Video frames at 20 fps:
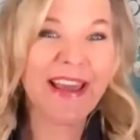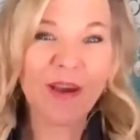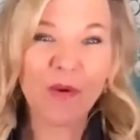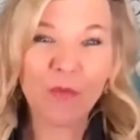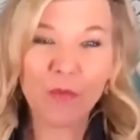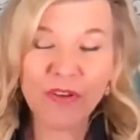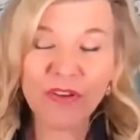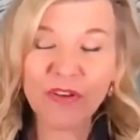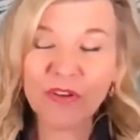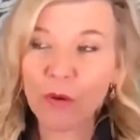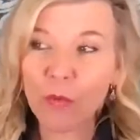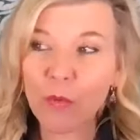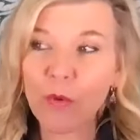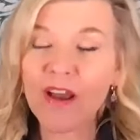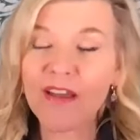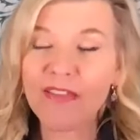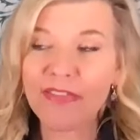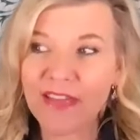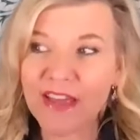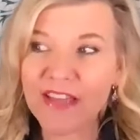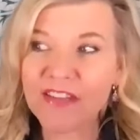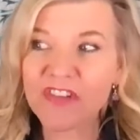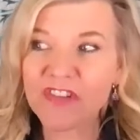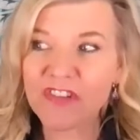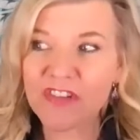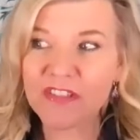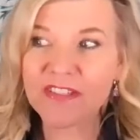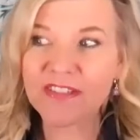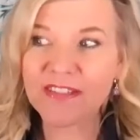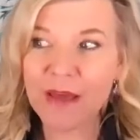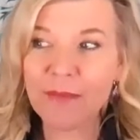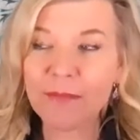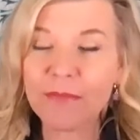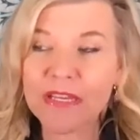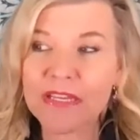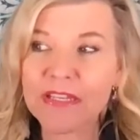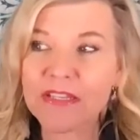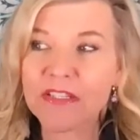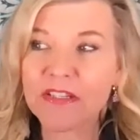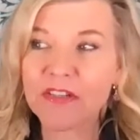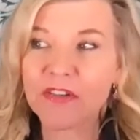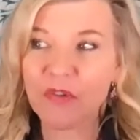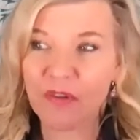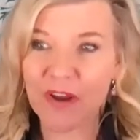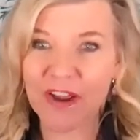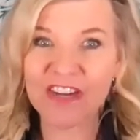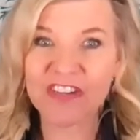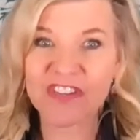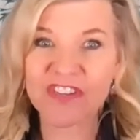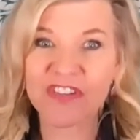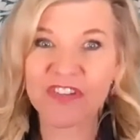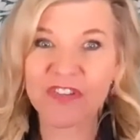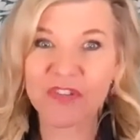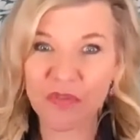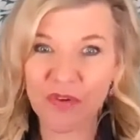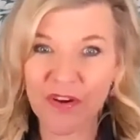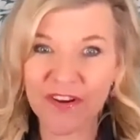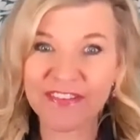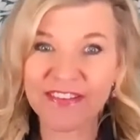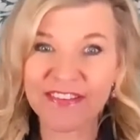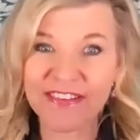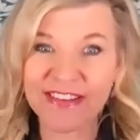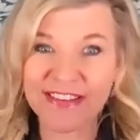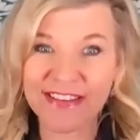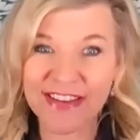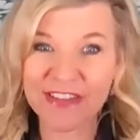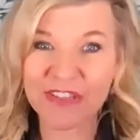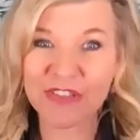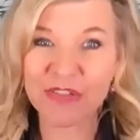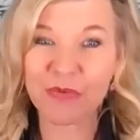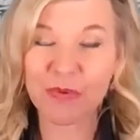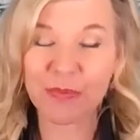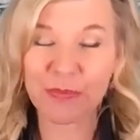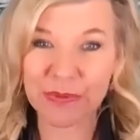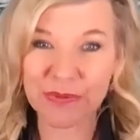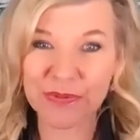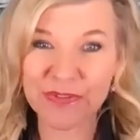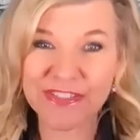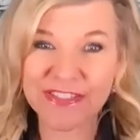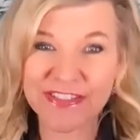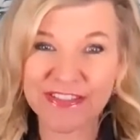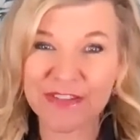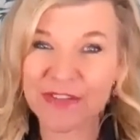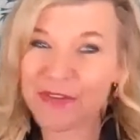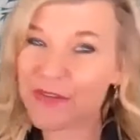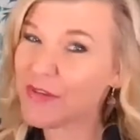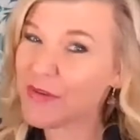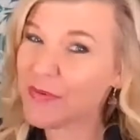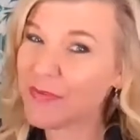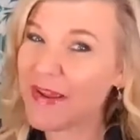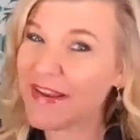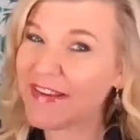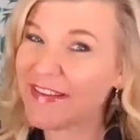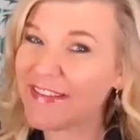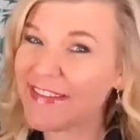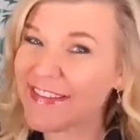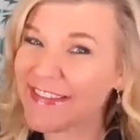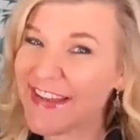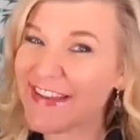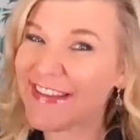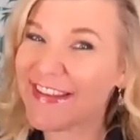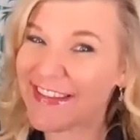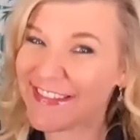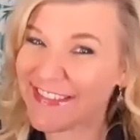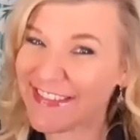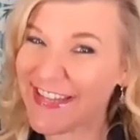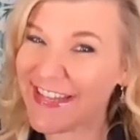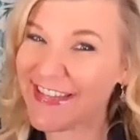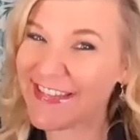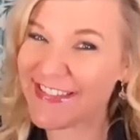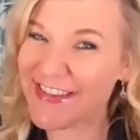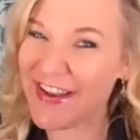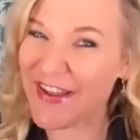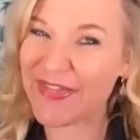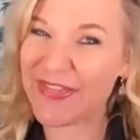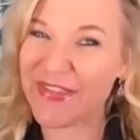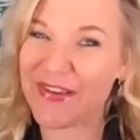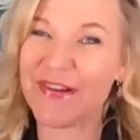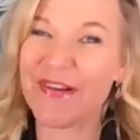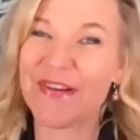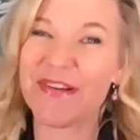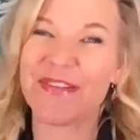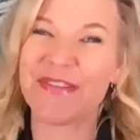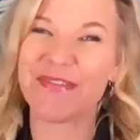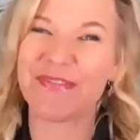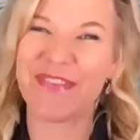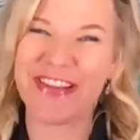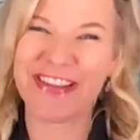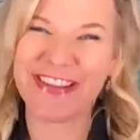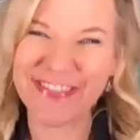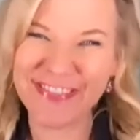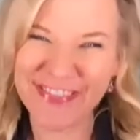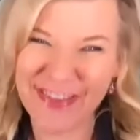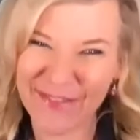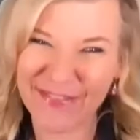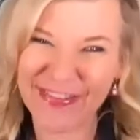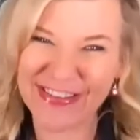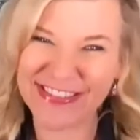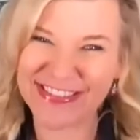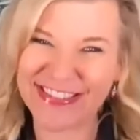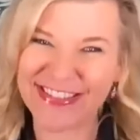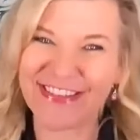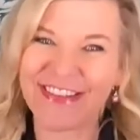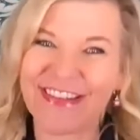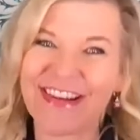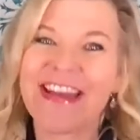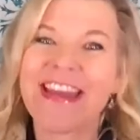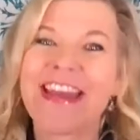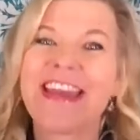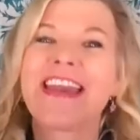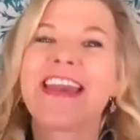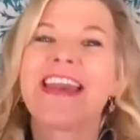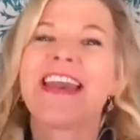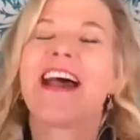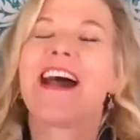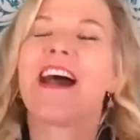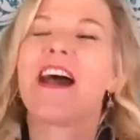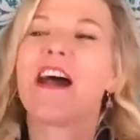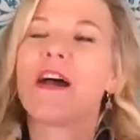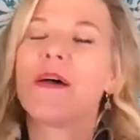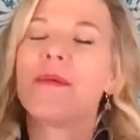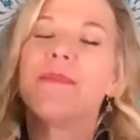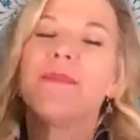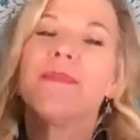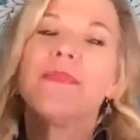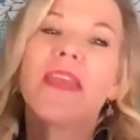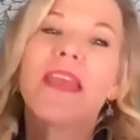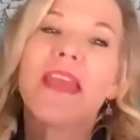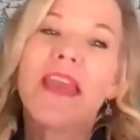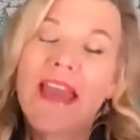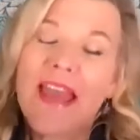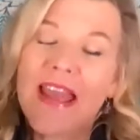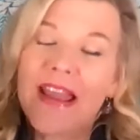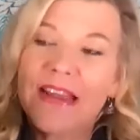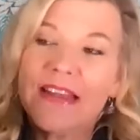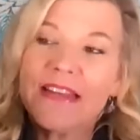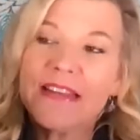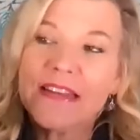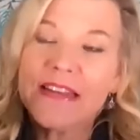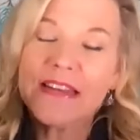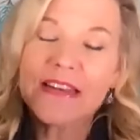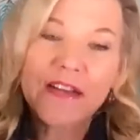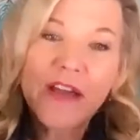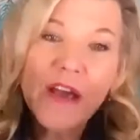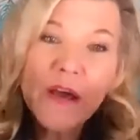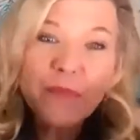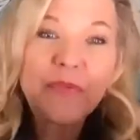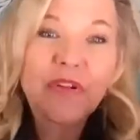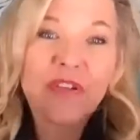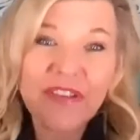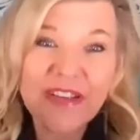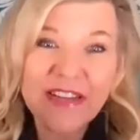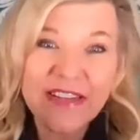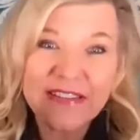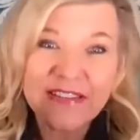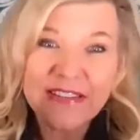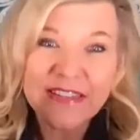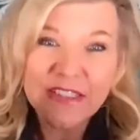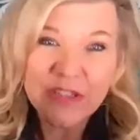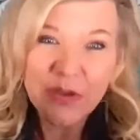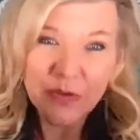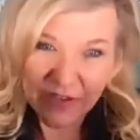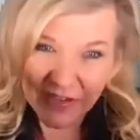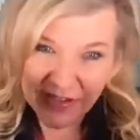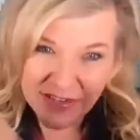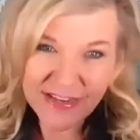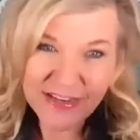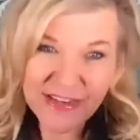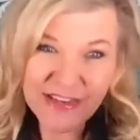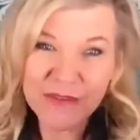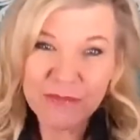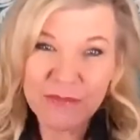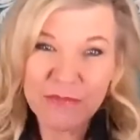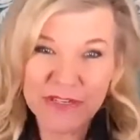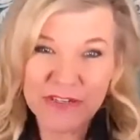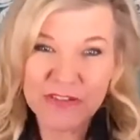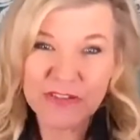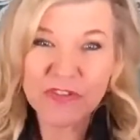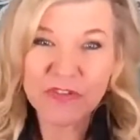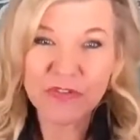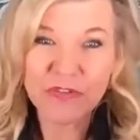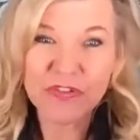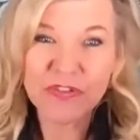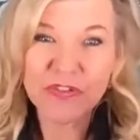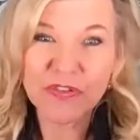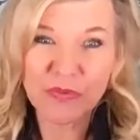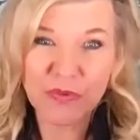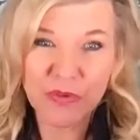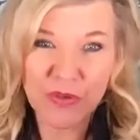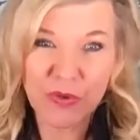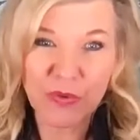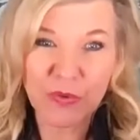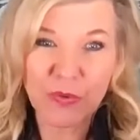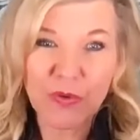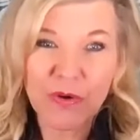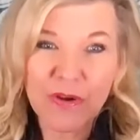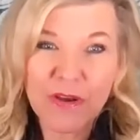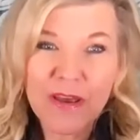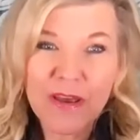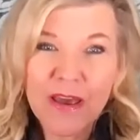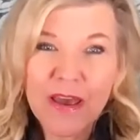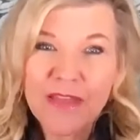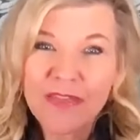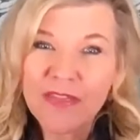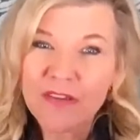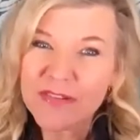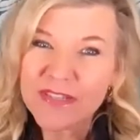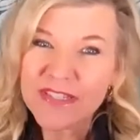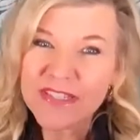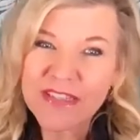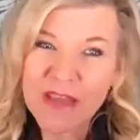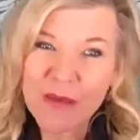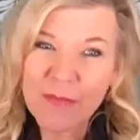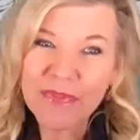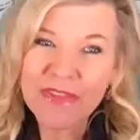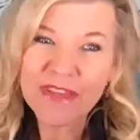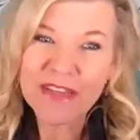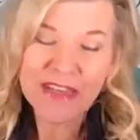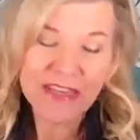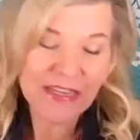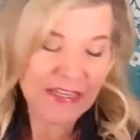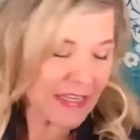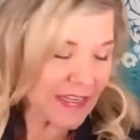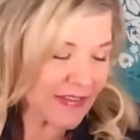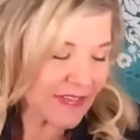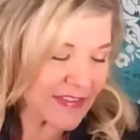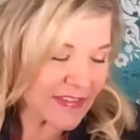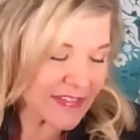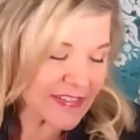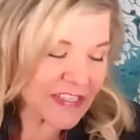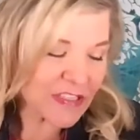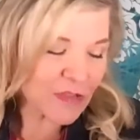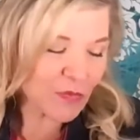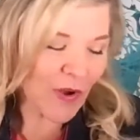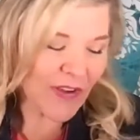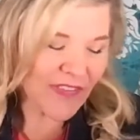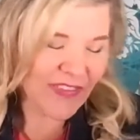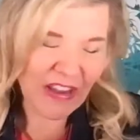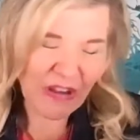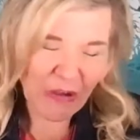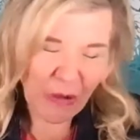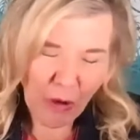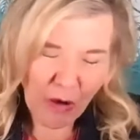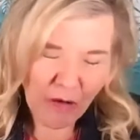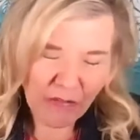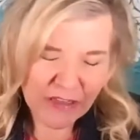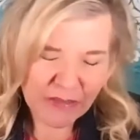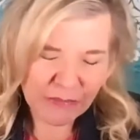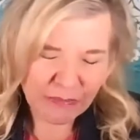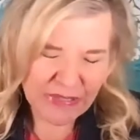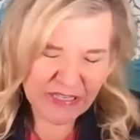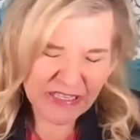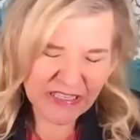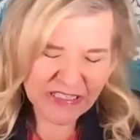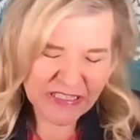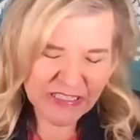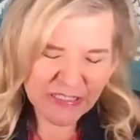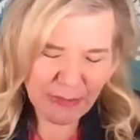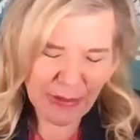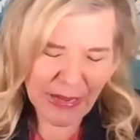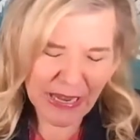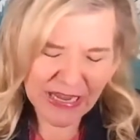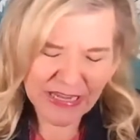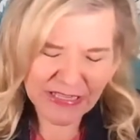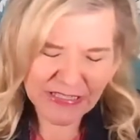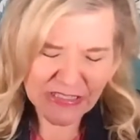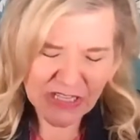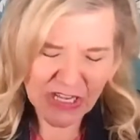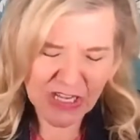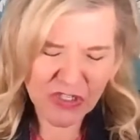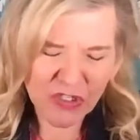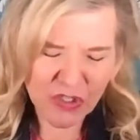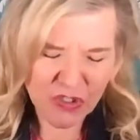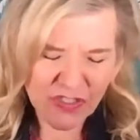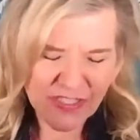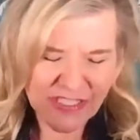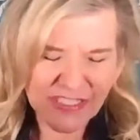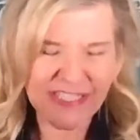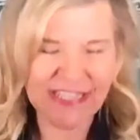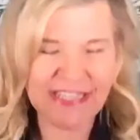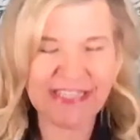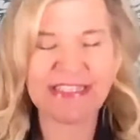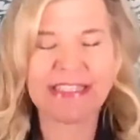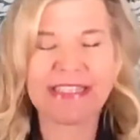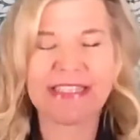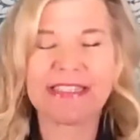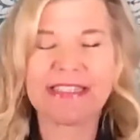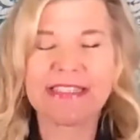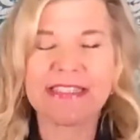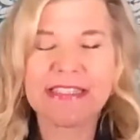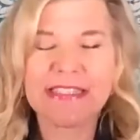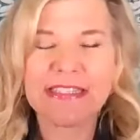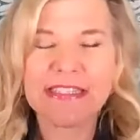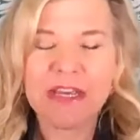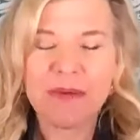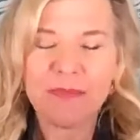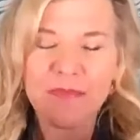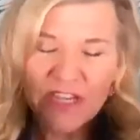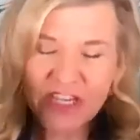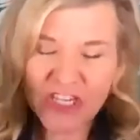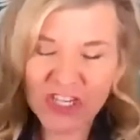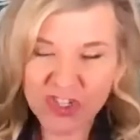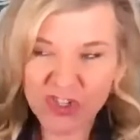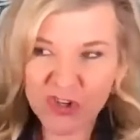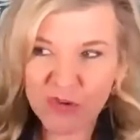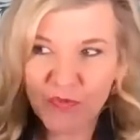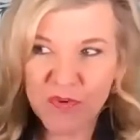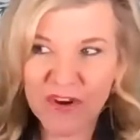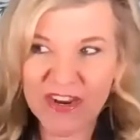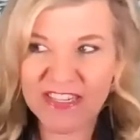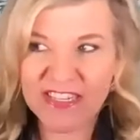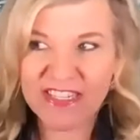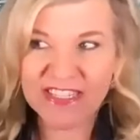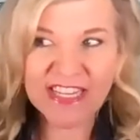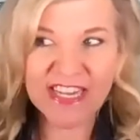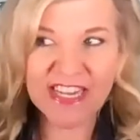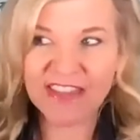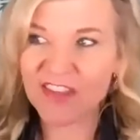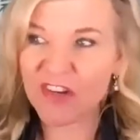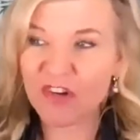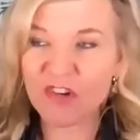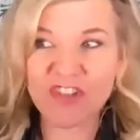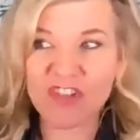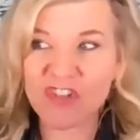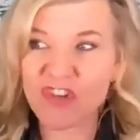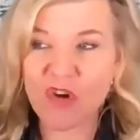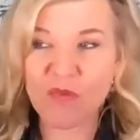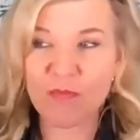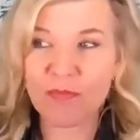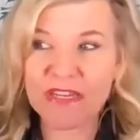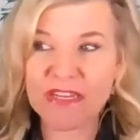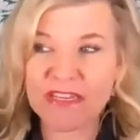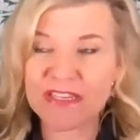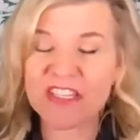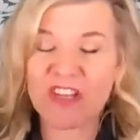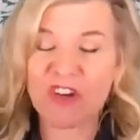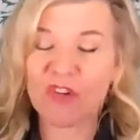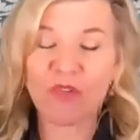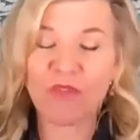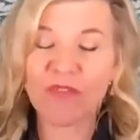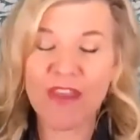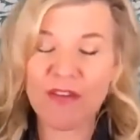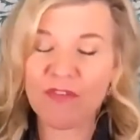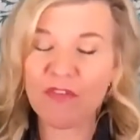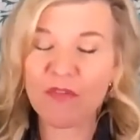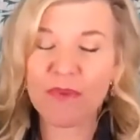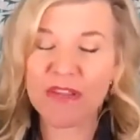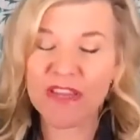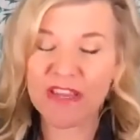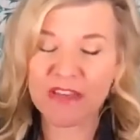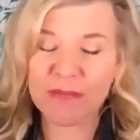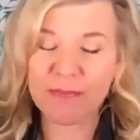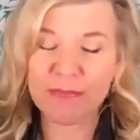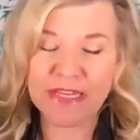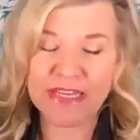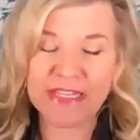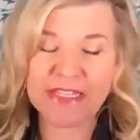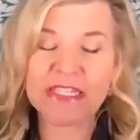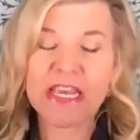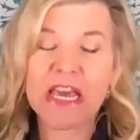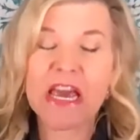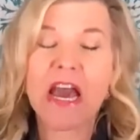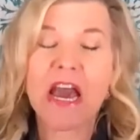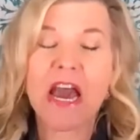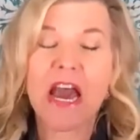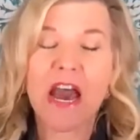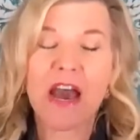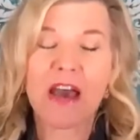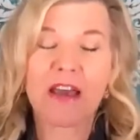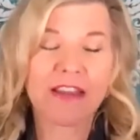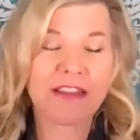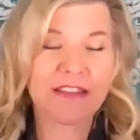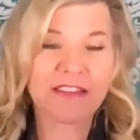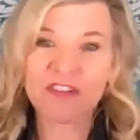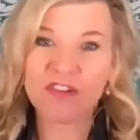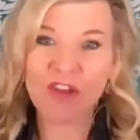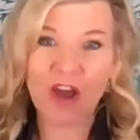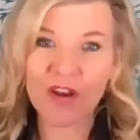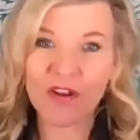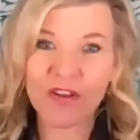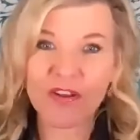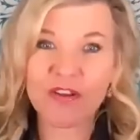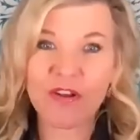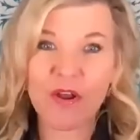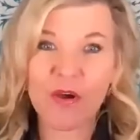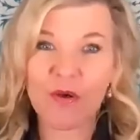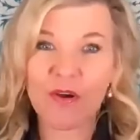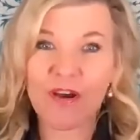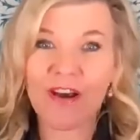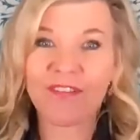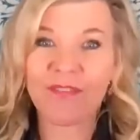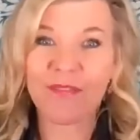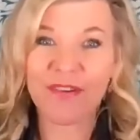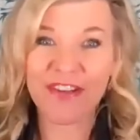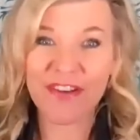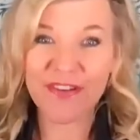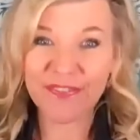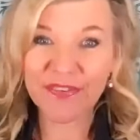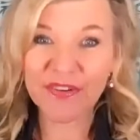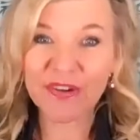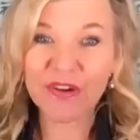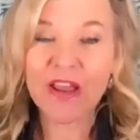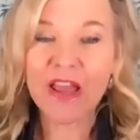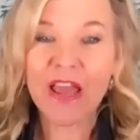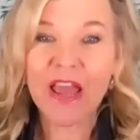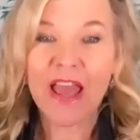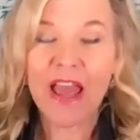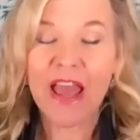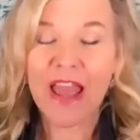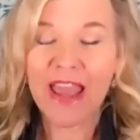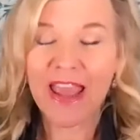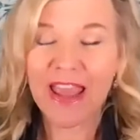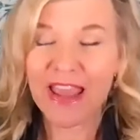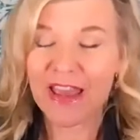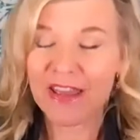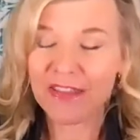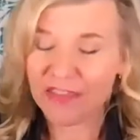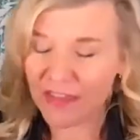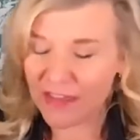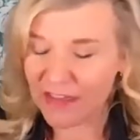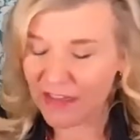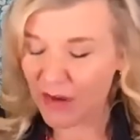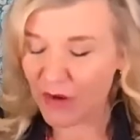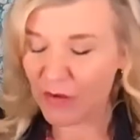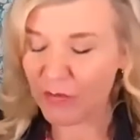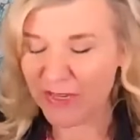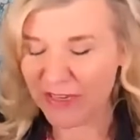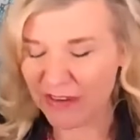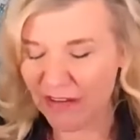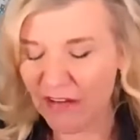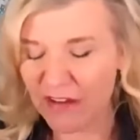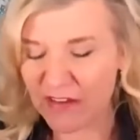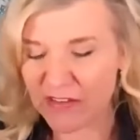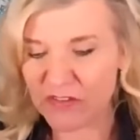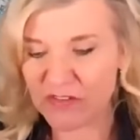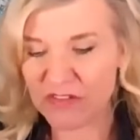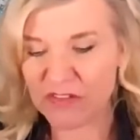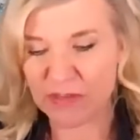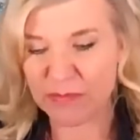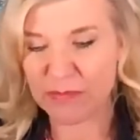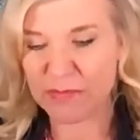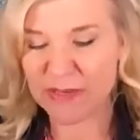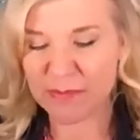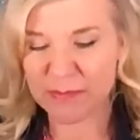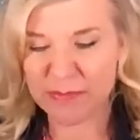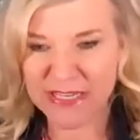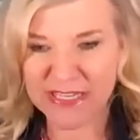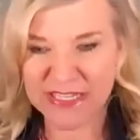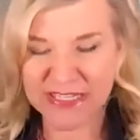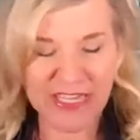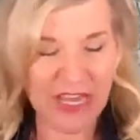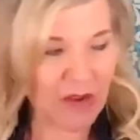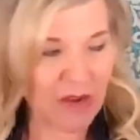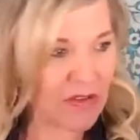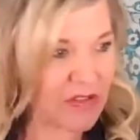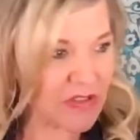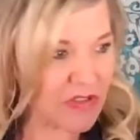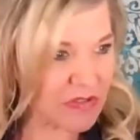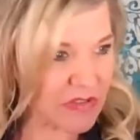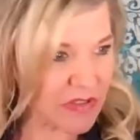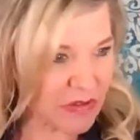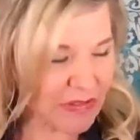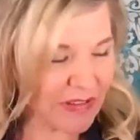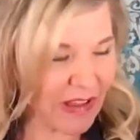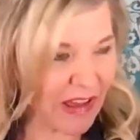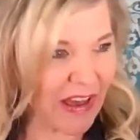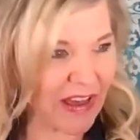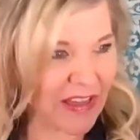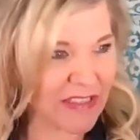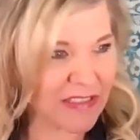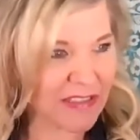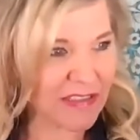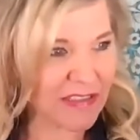Well, you know what? That means you're actually trying to connect to a person who you may say is not there, but he's there. And come clean so that he can minister to you. There's something in it. This is why they call it peace past understanding, because your brain is saying there is no peace. There will never be any peace. It's not, whatever. And then, oh my God, you took me to peace. How did you do that?